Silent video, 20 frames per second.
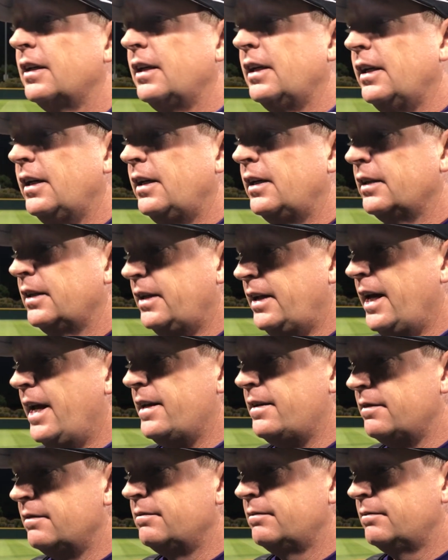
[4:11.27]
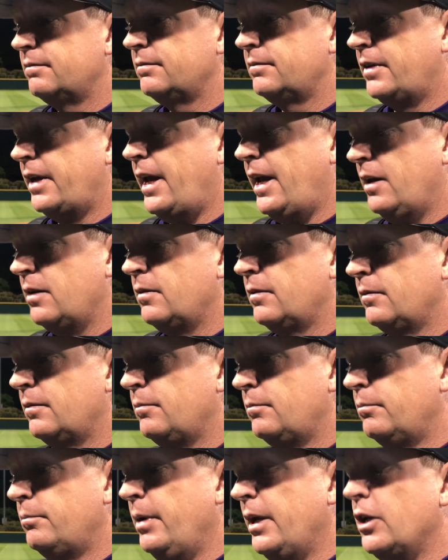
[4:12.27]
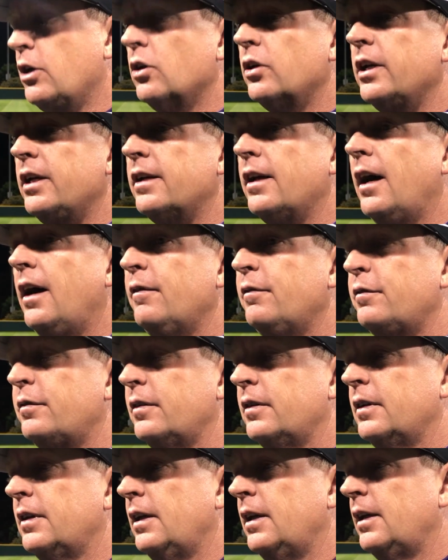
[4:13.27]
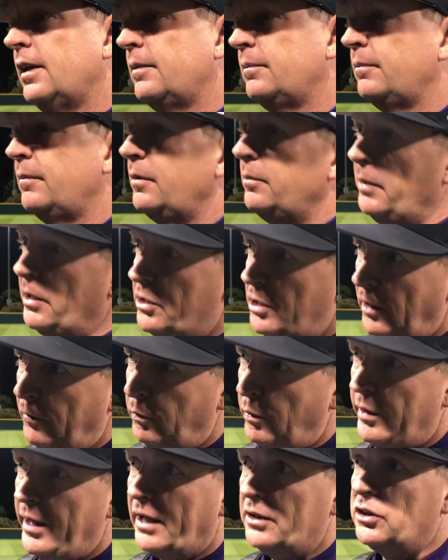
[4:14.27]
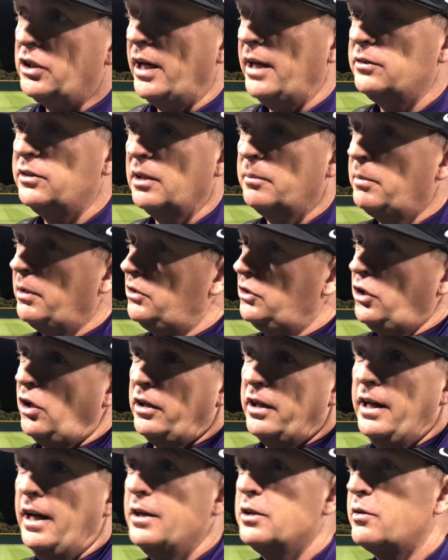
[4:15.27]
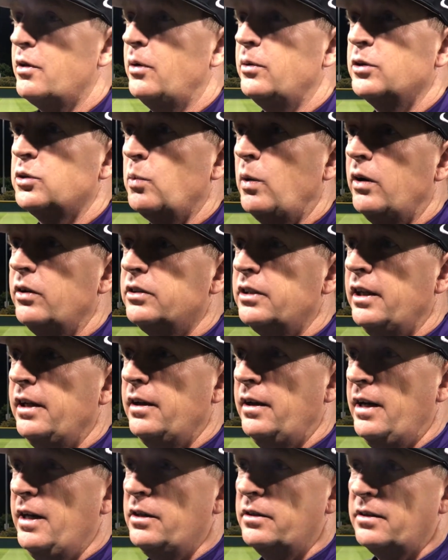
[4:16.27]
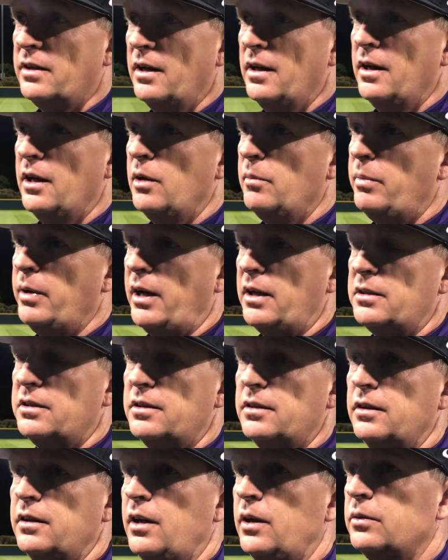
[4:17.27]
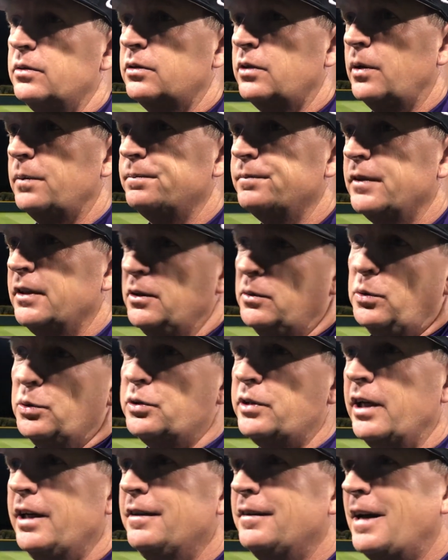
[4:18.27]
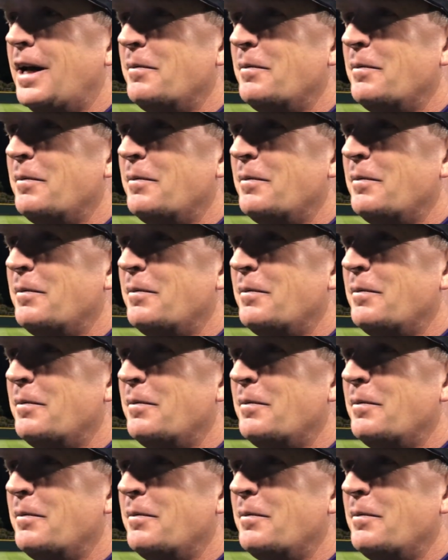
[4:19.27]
uh, can can be good enough um, be tough without Janczak, but Chuck Kingstone as well as he, he's pitched. You know, so we'll see.